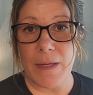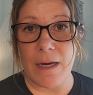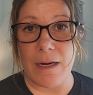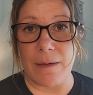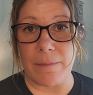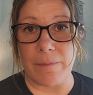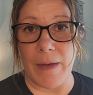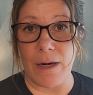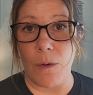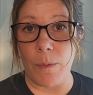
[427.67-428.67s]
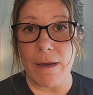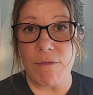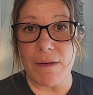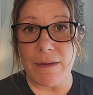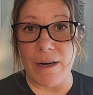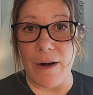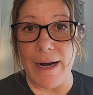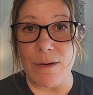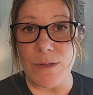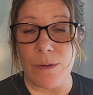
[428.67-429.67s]
I know we feel in our
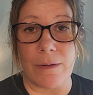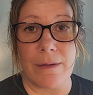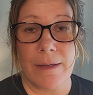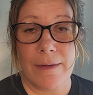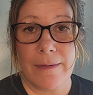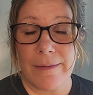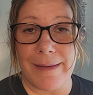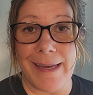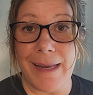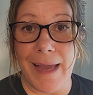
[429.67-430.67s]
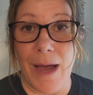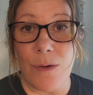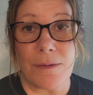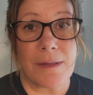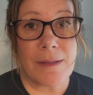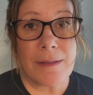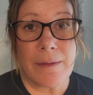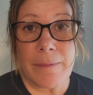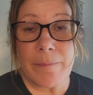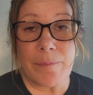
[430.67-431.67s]
household, eating out,
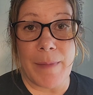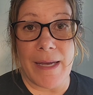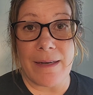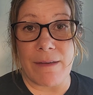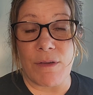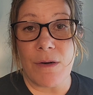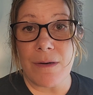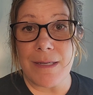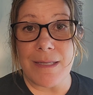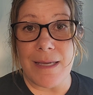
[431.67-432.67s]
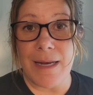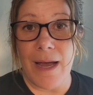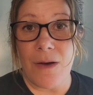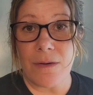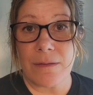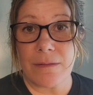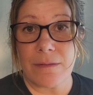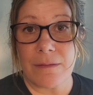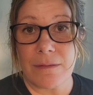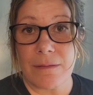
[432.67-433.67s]
man, if you don't need to eat out,
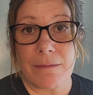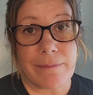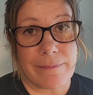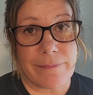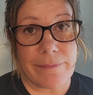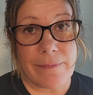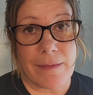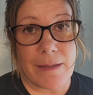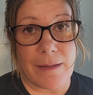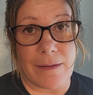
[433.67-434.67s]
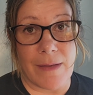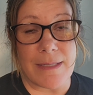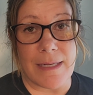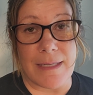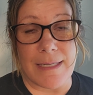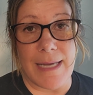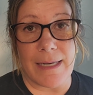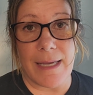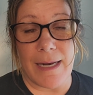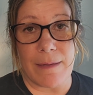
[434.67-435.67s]
unless that's a
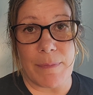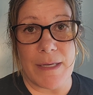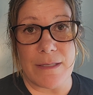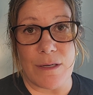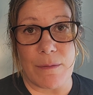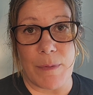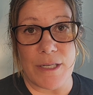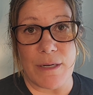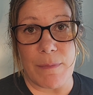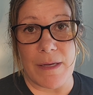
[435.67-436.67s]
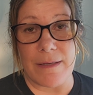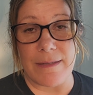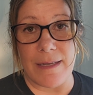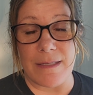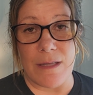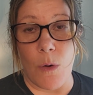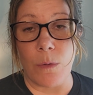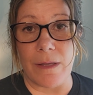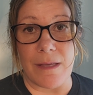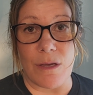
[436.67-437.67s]
dedicated piece of your budget because that's the
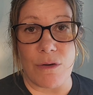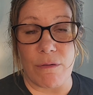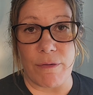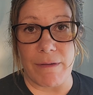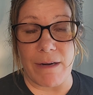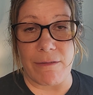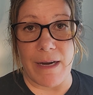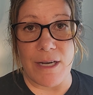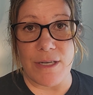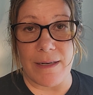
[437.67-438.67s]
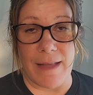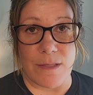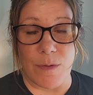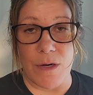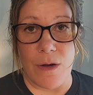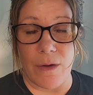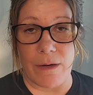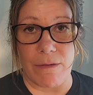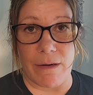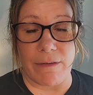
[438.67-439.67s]
only thing you do for recreation and that's what you're calling
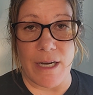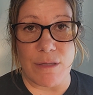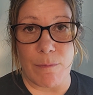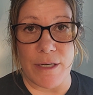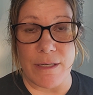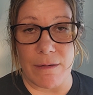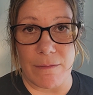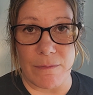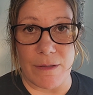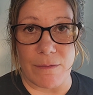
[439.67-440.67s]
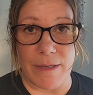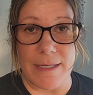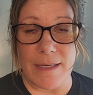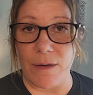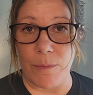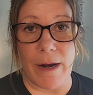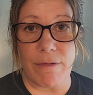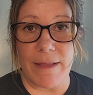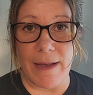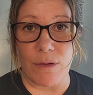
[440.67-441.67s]
your recreation budget within reason or
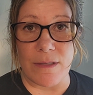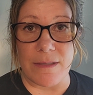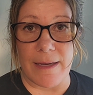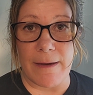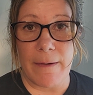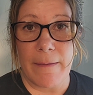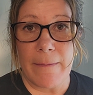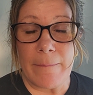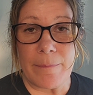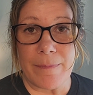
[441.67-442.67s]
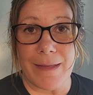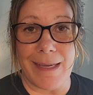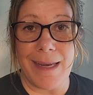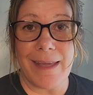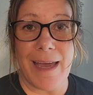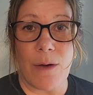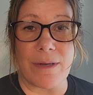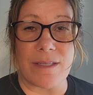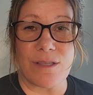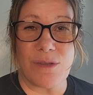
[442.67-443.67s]
whatever that looks like, eating out
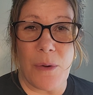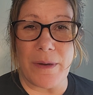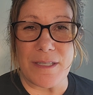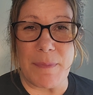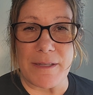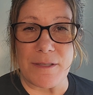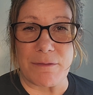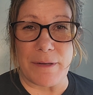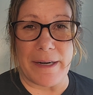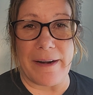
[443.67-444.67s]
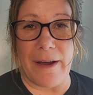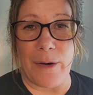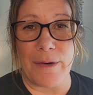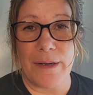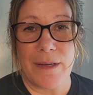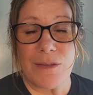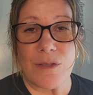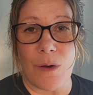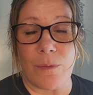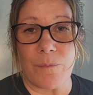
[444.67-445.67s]
is so expensive right now.
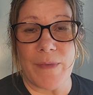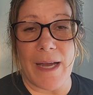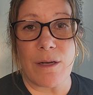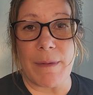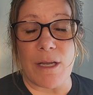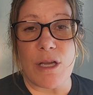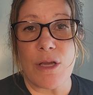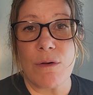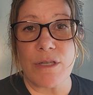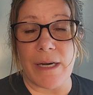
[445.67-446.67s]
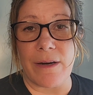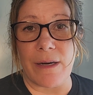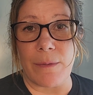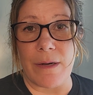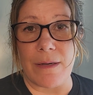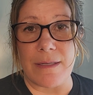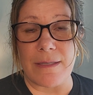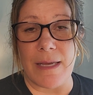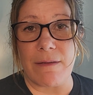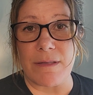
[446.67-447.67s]
So that could be a huge area where you can
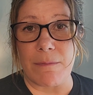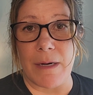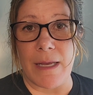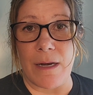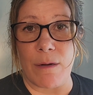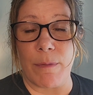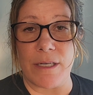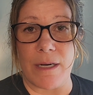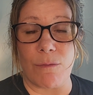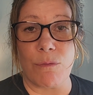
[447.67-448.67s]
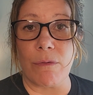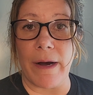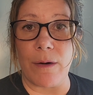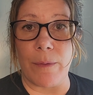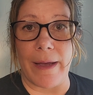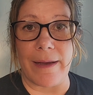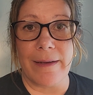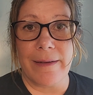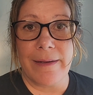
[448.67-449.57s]
save some money in your budget right away.